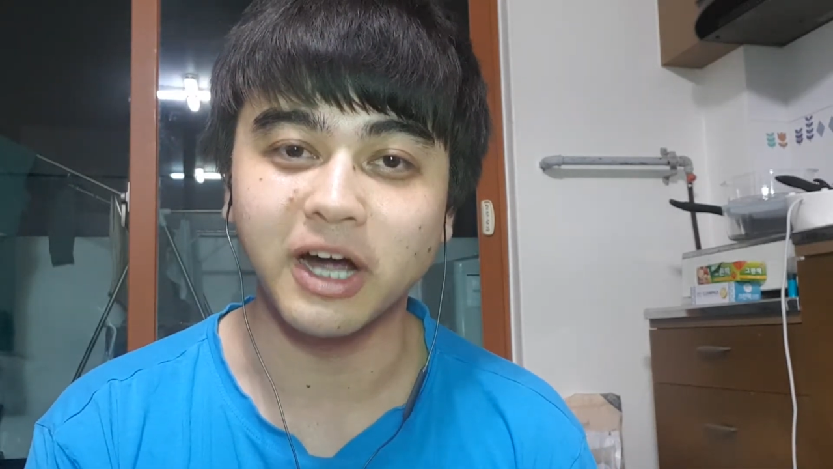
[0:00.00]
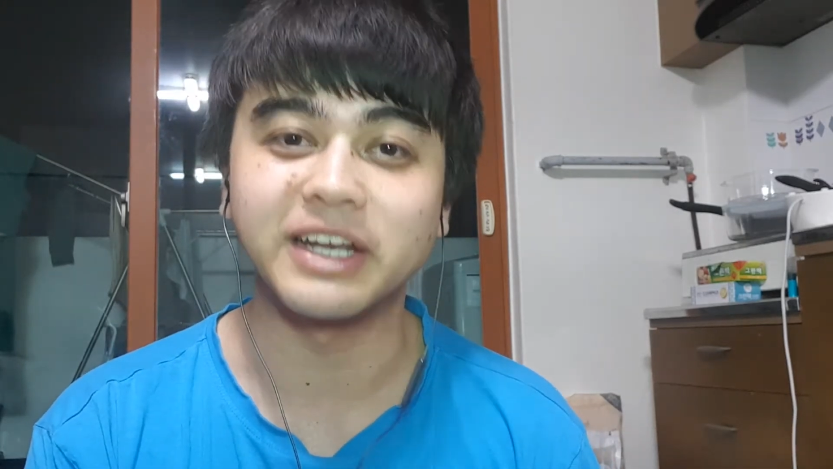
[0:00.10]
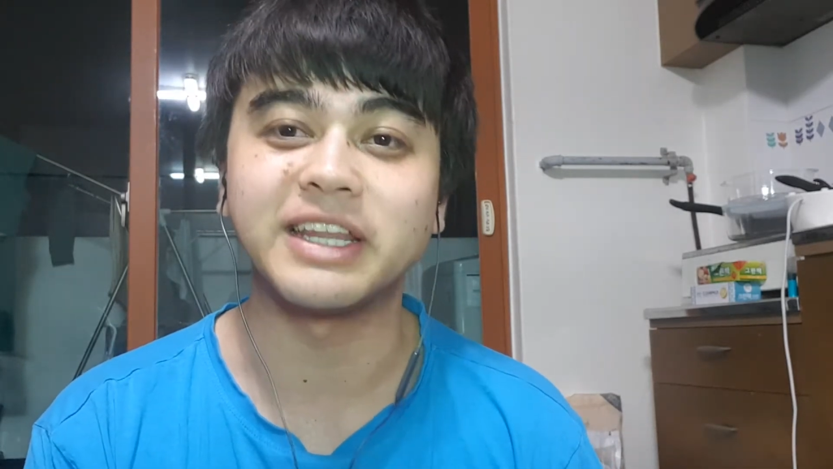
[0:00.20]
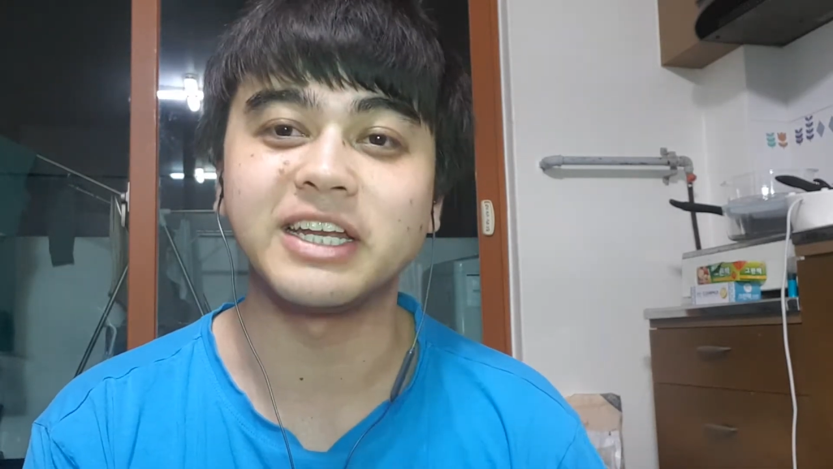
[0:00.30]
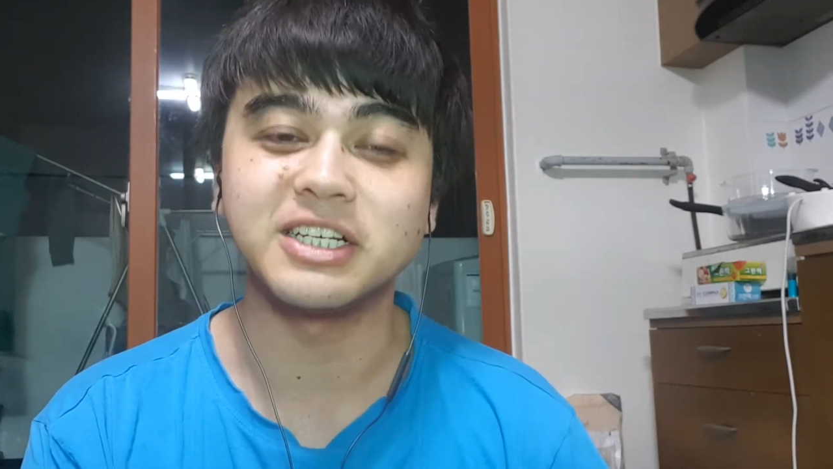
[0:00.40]
and
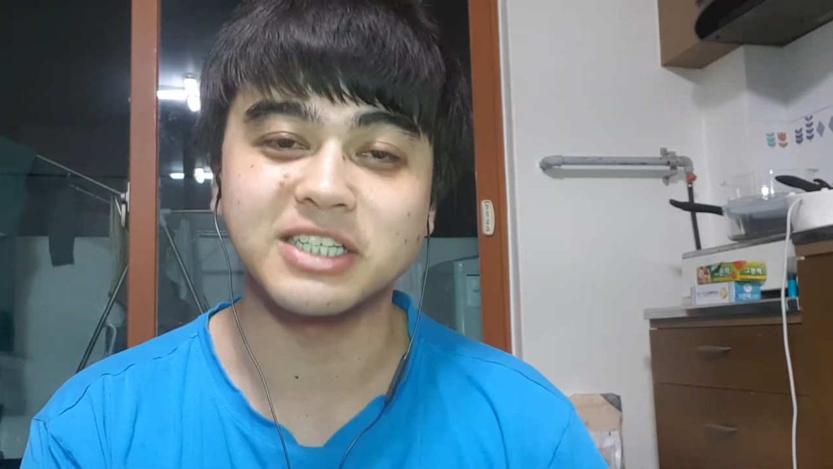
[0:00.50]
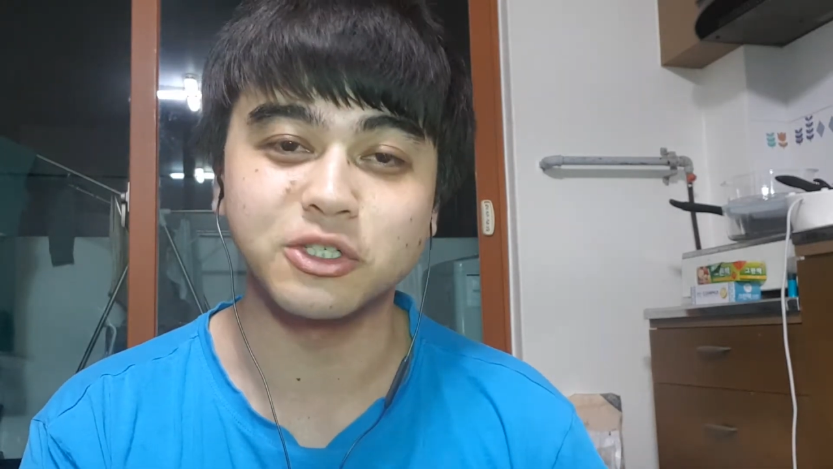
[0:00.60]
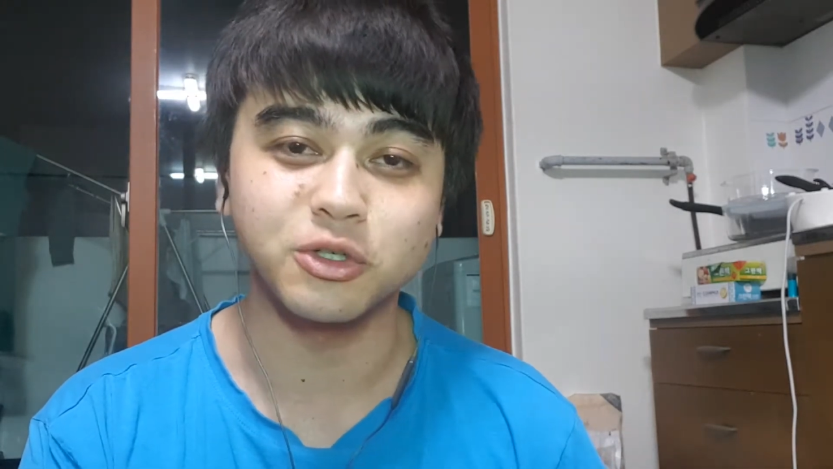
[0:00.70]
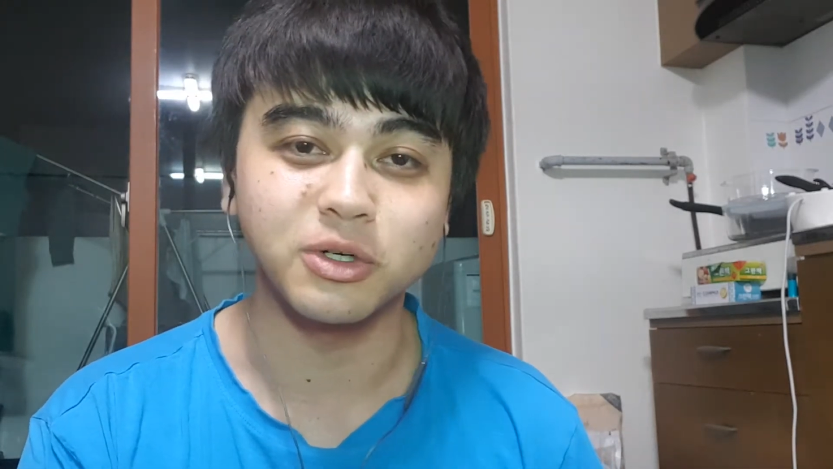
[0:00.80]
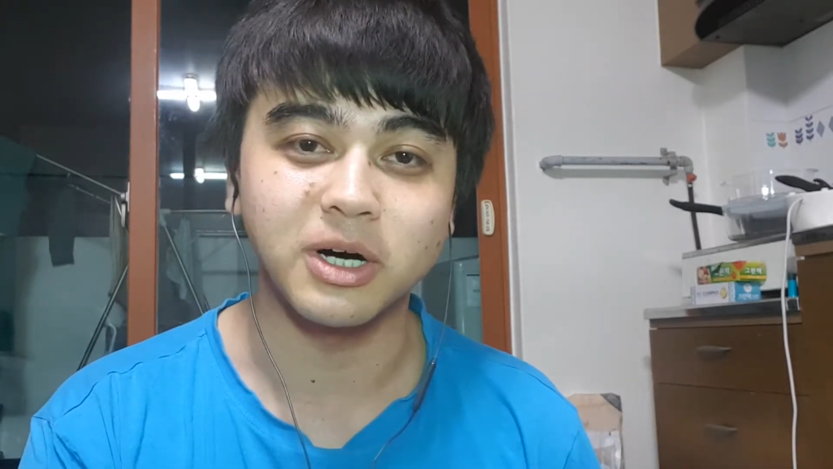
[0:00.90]
then they need to
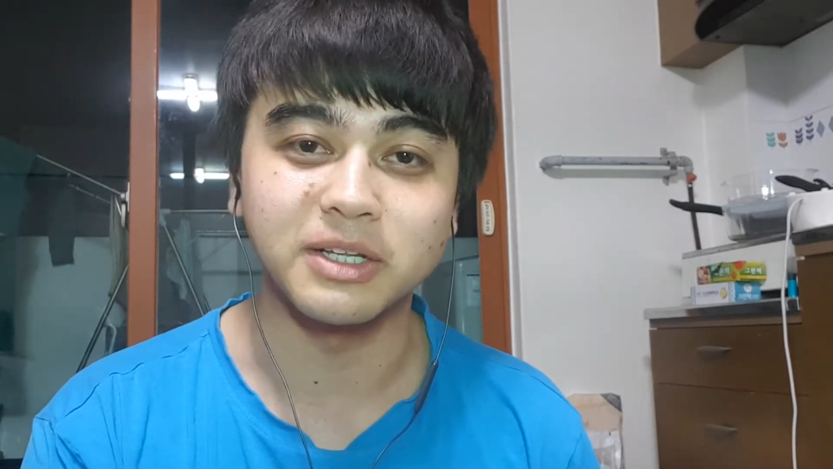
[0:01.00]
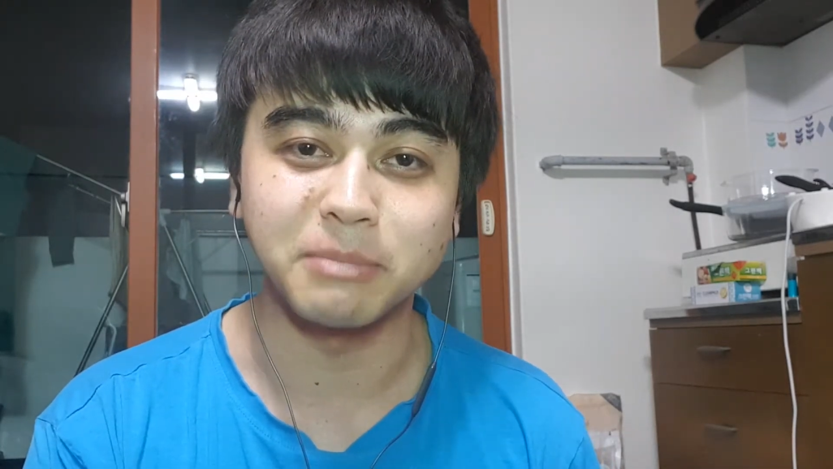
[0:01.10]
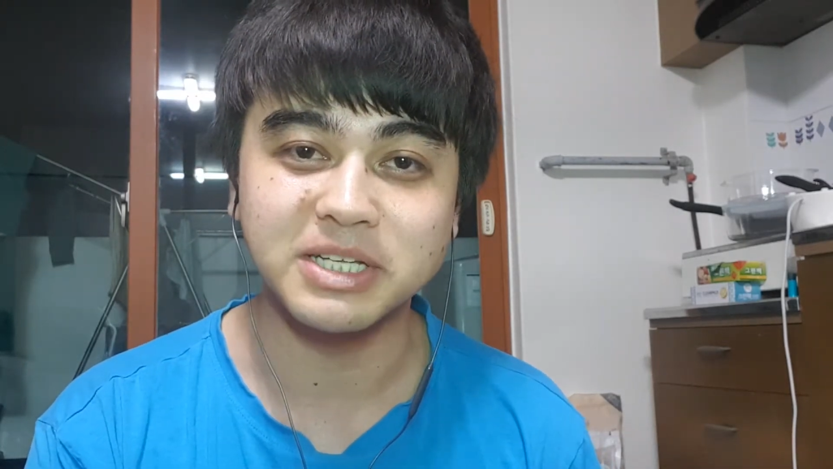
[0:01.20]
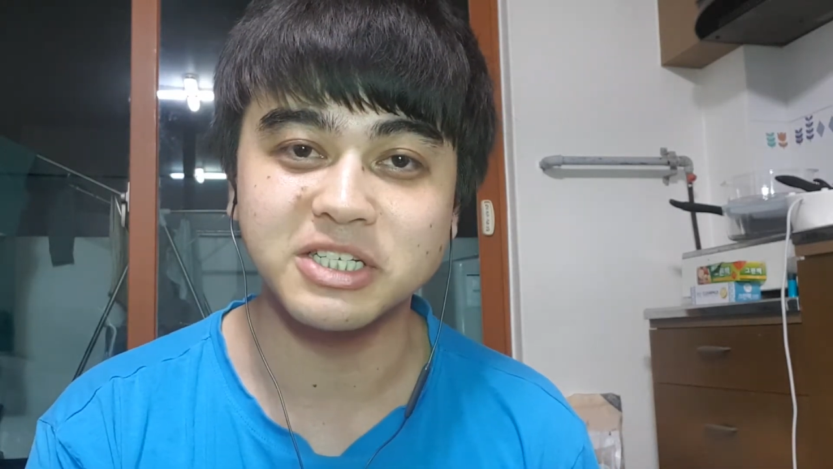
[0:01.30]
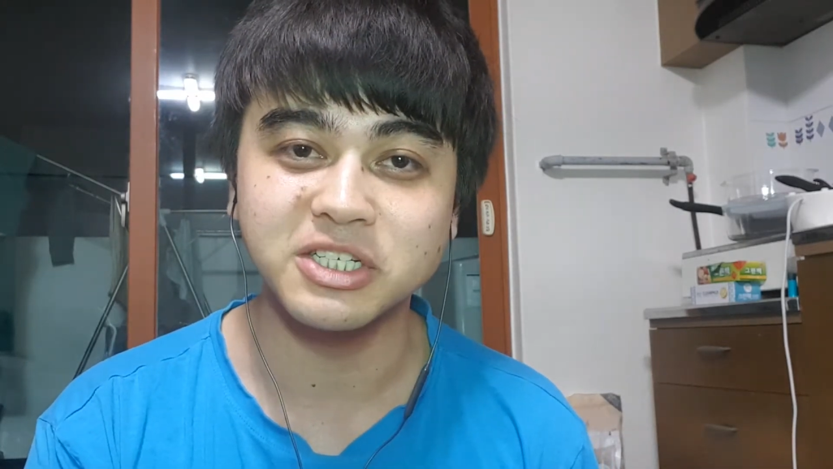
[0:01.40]
send you a
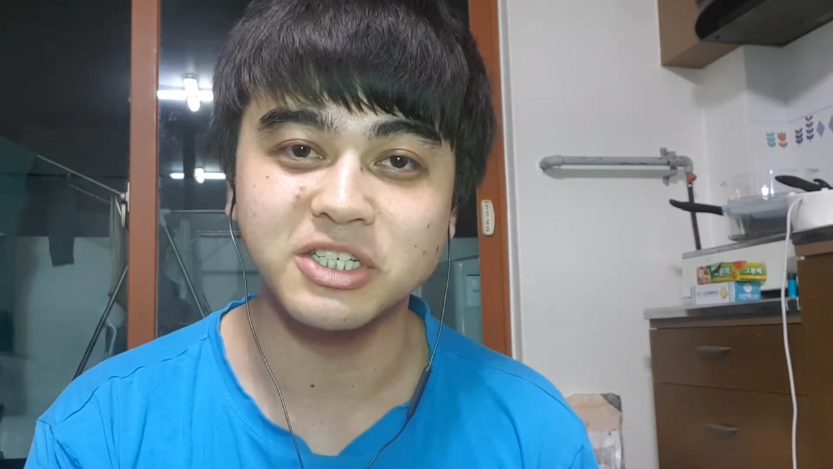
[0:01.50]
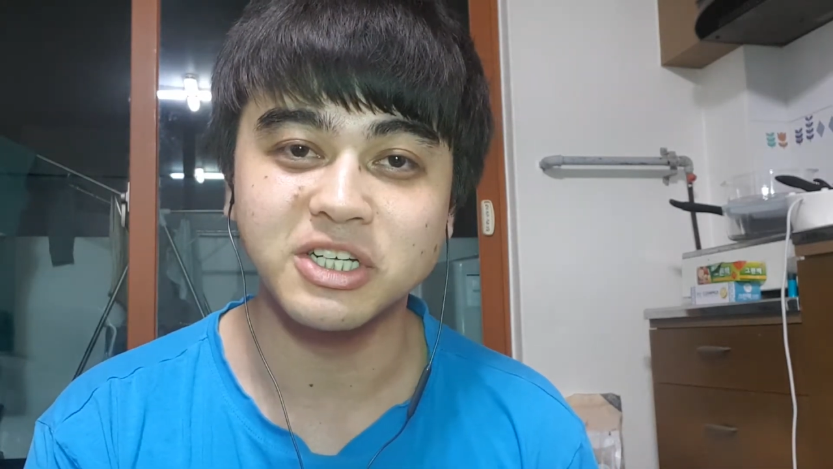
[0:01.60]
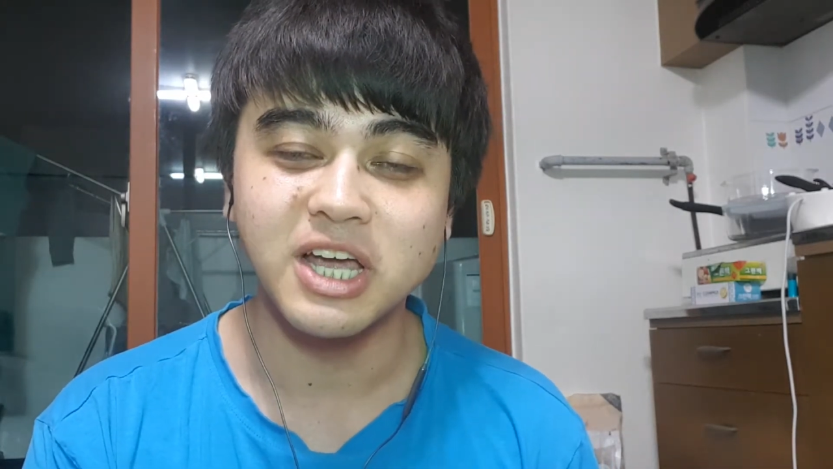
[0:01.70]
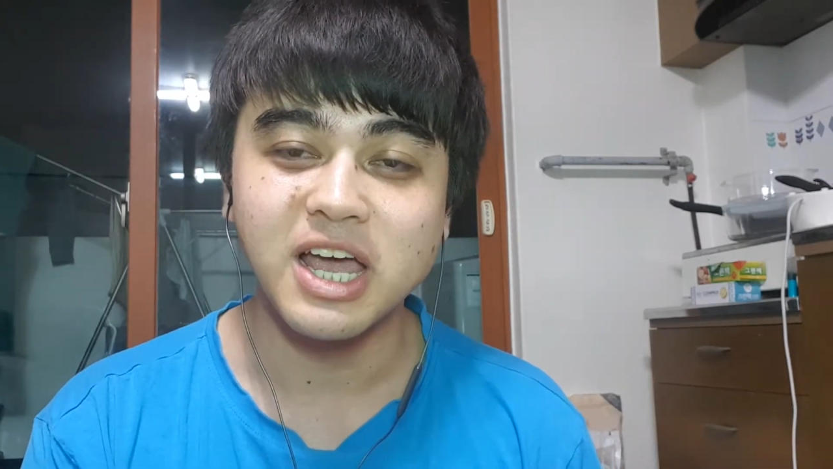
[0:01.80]
message,